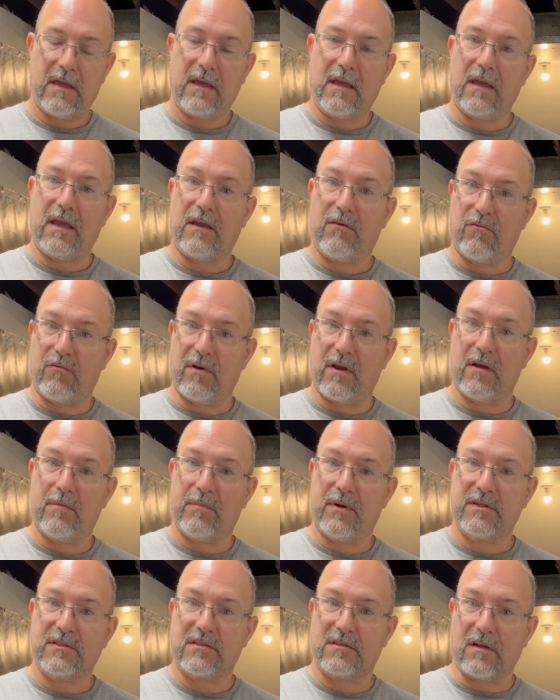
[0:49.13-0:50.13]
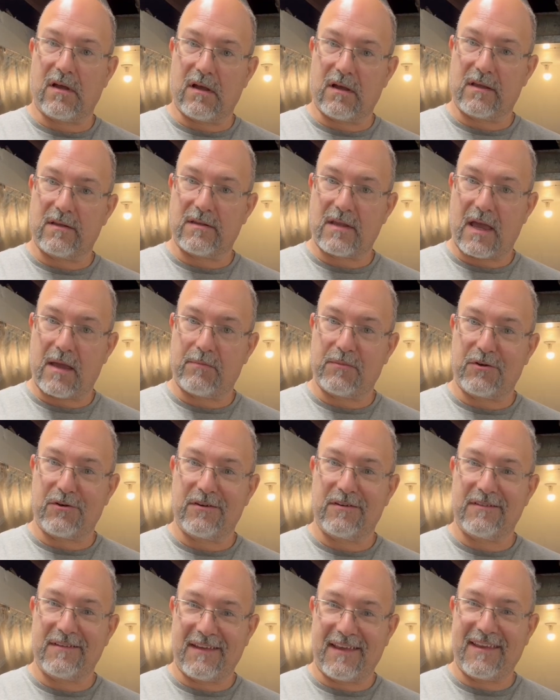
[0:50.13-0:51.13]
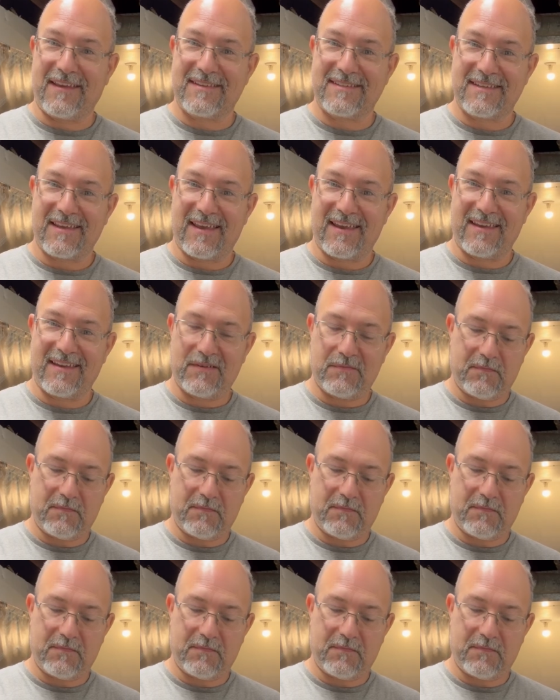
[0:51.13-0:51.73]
a rear buttstock adapter, ASA.